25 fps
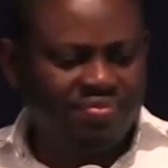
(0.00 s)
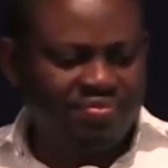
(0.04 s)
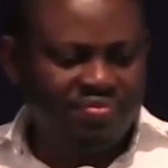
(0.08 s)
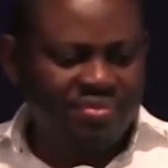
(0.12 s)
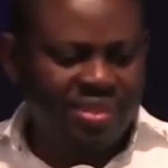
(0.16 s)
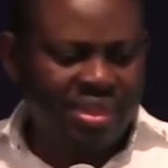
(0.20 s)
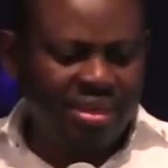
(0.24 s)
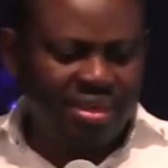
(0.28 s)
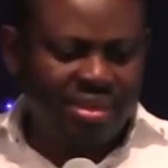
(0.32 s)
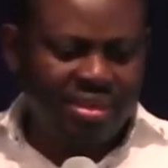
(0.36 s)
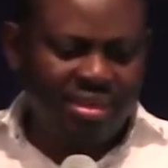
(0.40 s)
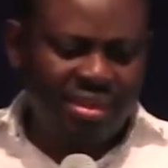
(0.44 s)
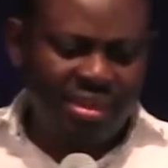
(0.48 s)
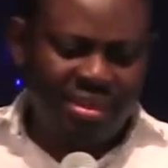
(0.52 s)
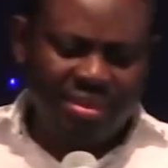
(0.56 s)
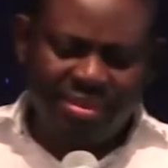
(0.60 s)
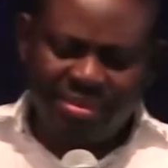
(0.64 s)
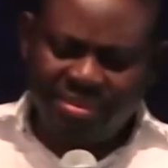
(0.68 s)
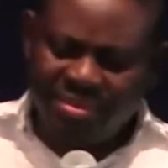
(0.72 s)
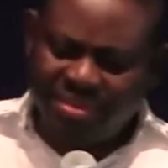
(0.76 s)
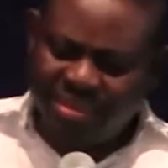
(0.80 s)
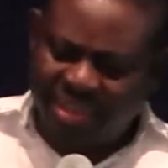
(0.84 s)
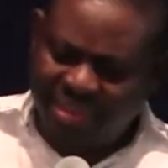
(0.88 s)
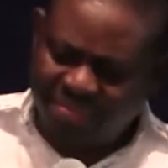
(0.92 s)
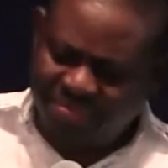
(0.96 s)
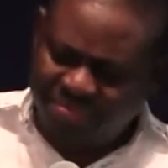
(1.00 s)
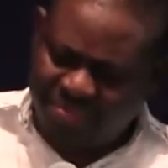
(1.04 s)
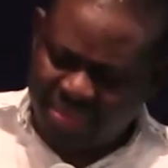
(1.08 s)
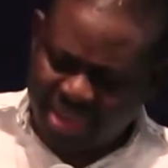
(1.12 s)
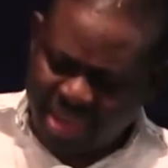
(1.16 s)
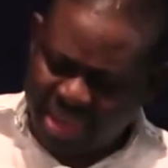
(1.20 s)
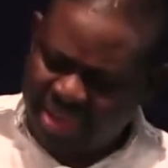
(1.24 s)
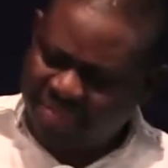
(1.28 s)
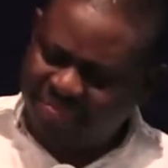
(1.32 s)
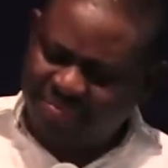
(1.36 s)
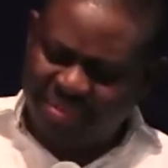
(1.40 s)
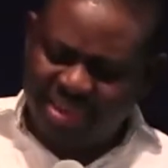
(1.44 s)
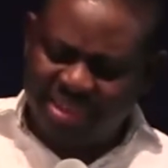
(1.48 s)
very,
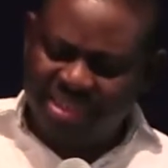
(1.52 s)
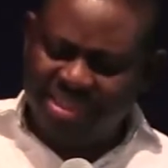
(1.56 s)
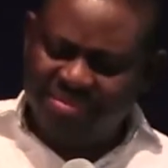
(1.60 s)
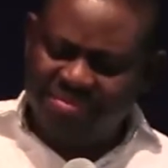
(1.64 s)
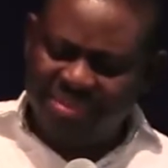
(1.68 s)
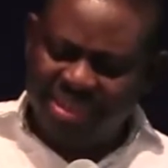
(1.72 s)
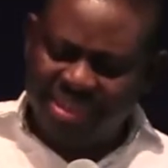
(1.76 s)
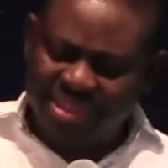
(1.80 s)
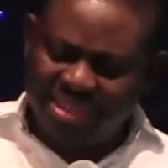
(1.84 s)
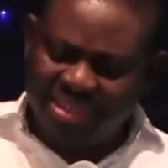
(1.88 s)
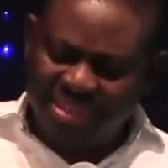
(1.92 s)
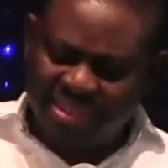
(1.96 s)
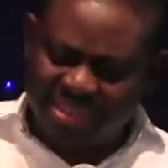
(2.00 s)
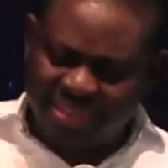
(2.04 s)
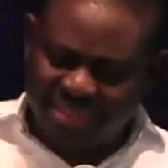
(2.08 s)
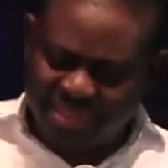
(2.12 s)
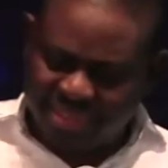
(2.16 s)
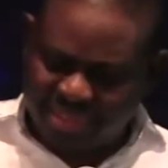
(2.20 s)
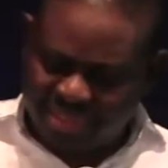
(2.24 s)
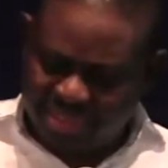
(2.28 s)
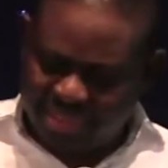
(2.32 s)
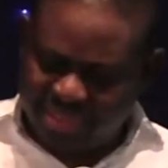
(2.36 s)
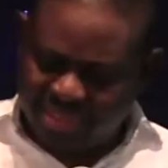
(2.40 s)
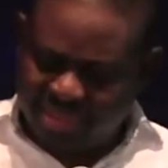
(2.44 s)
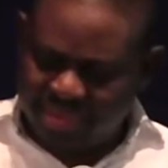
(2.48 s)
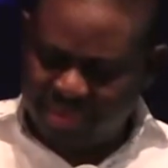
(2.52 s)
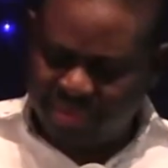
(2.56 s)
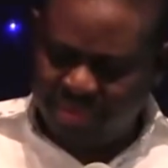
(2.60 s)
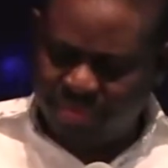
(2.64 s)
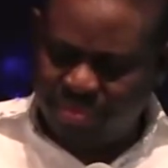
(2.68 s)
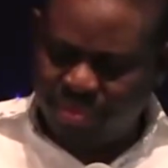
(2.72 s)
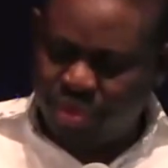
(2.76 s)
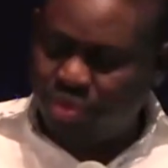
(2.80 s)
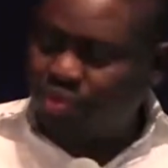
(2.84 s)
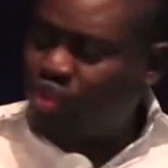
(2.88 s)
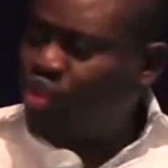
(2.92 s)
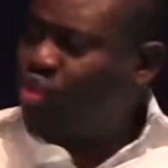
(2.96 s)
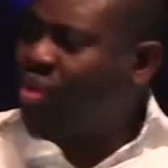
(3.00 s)
I find it very interesting.
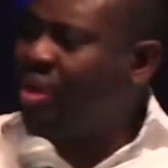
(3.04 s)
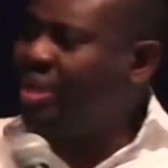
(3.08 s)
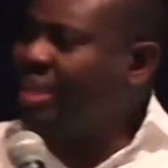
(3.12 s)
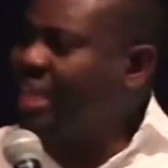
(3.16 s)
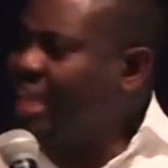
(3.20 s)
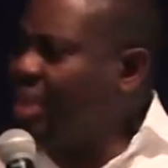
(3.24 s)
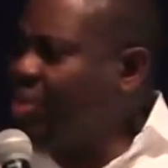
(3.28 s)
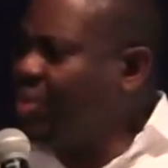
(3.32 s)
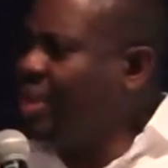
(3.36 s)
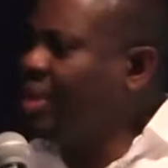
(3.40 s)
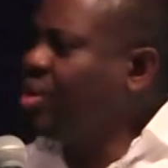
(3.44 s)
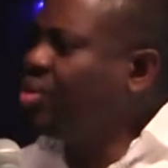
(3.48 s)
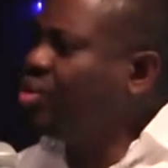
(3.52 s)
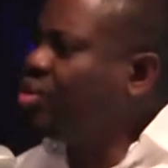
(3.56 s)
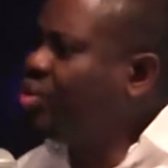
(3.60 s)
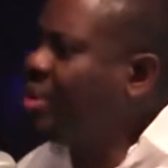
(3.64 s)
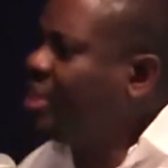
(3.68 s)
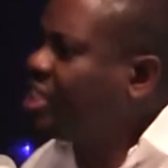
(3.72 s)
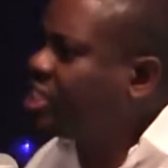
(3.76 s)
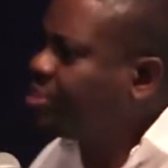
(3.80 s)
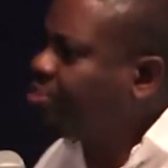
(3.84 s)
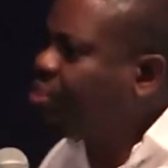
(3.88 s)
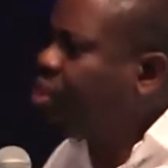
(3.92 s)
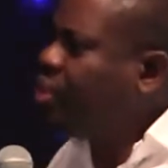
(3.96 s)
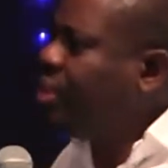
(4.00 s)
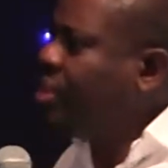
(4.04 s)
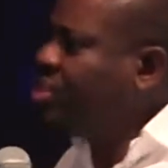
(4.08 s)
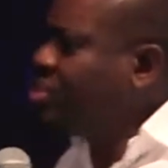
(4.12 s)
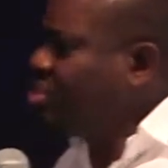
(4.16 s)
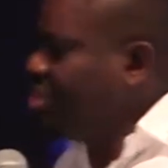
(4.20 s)
But you and I, we are going to explore it